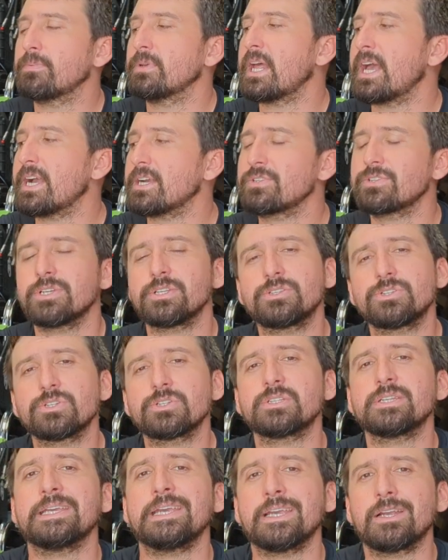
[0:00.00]
but actually it's
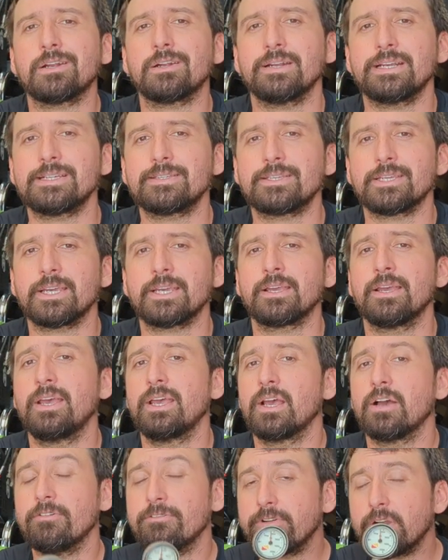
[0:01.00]
just increasing
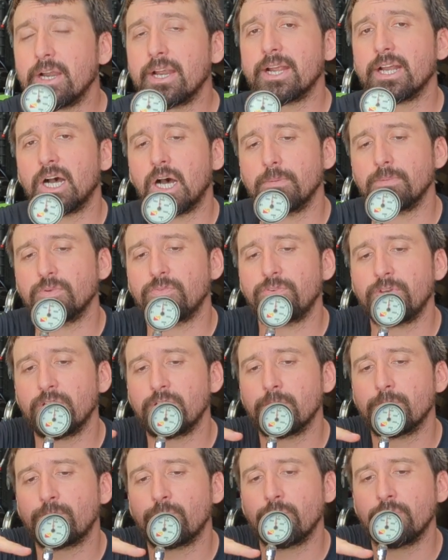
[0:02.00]
a very common
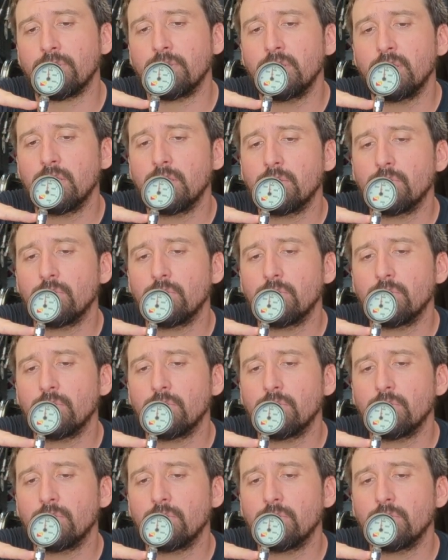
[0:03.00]
failure point,